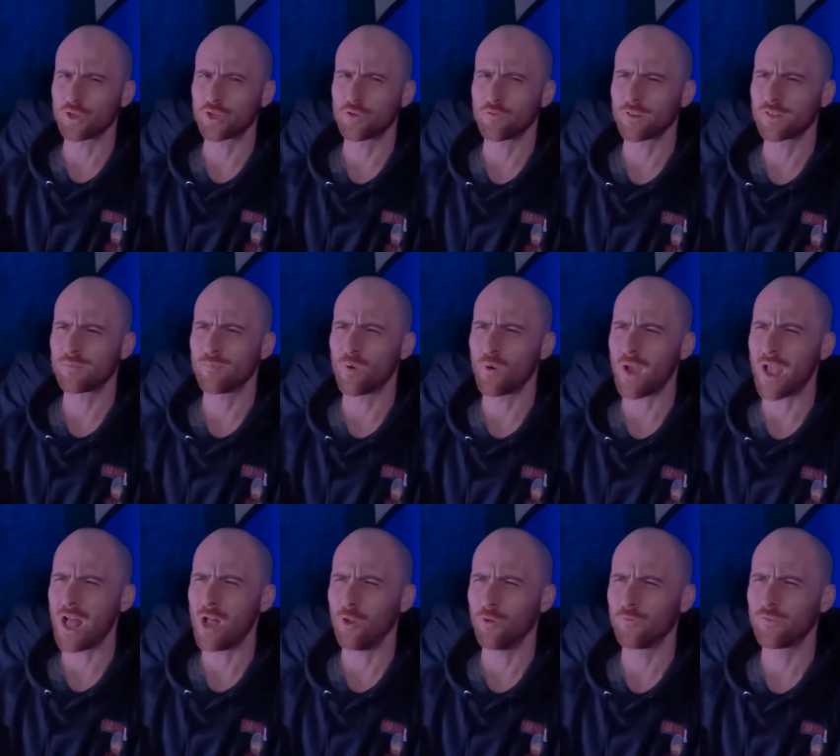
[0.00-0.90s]
She writes about
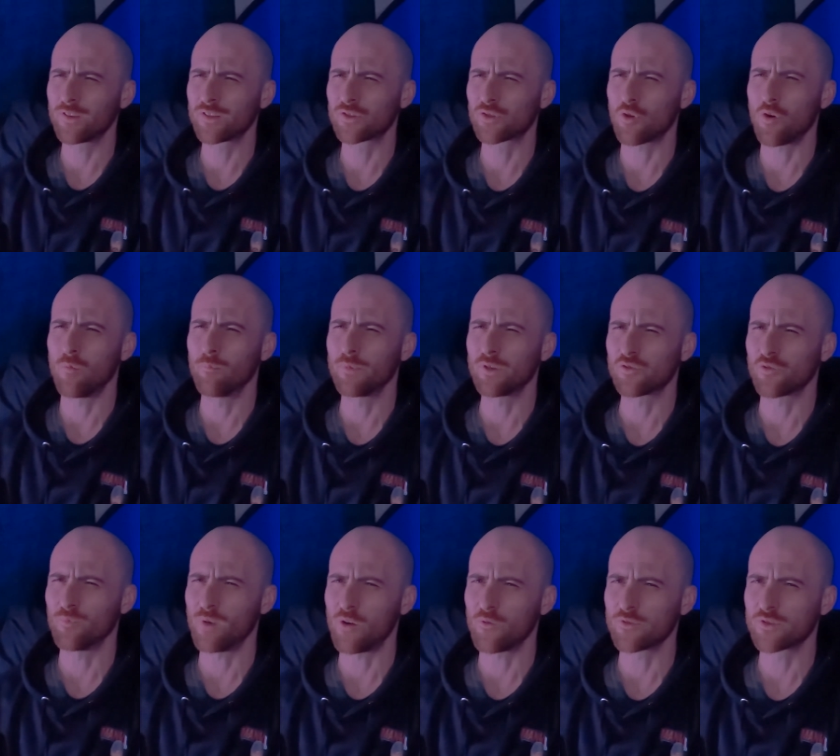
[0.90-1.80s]
Elvis zombies
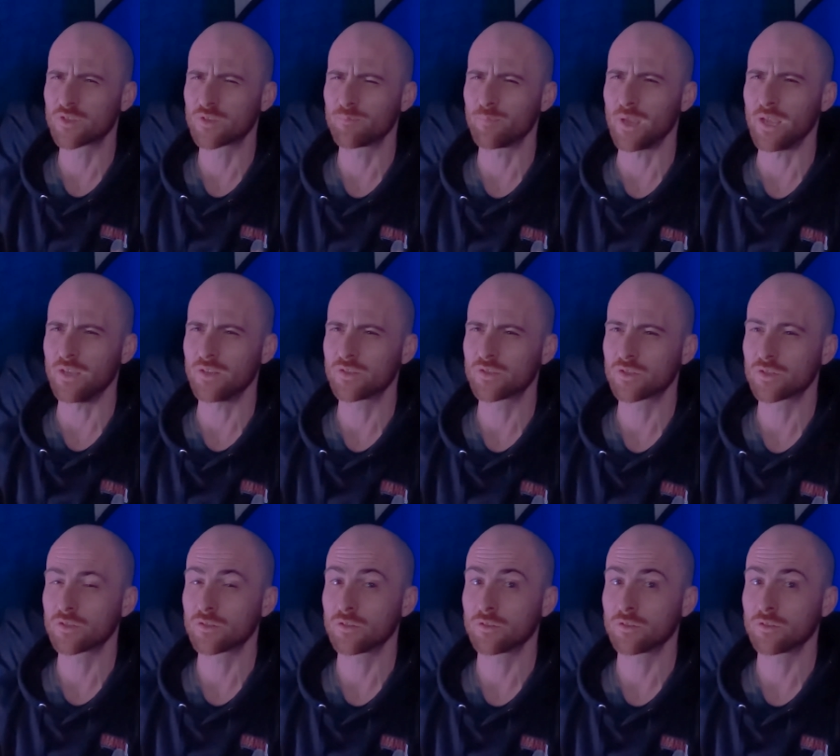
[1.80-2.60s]
from outer space.